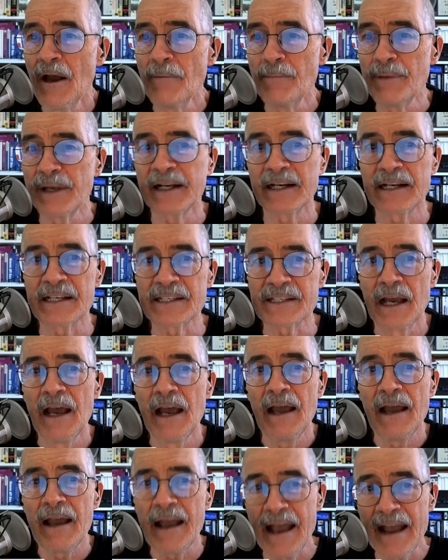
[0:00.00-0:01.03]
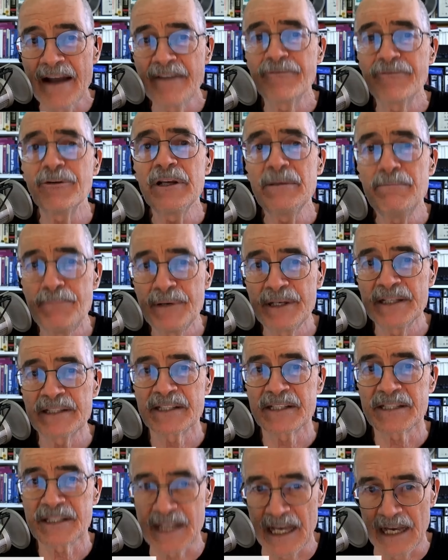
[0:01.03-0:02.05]
because every bit
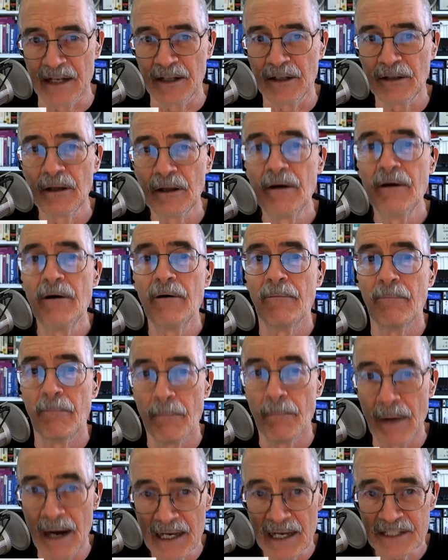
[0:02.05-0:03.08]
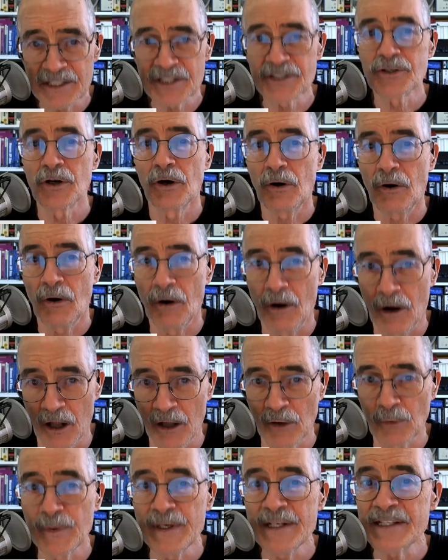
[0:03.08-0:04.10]
cell must
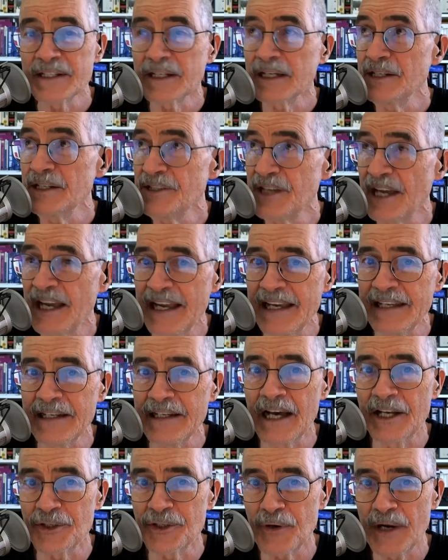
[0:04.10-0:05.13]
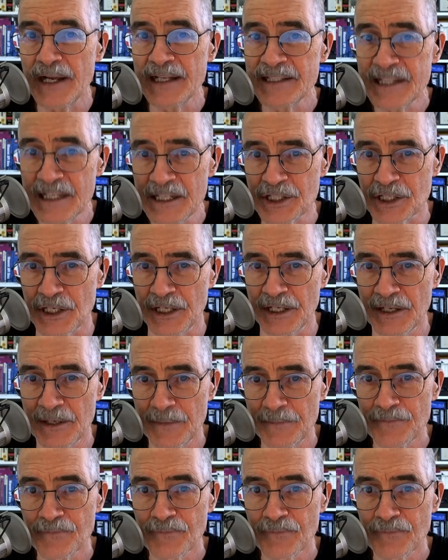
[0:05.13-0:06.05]
always contain a transition,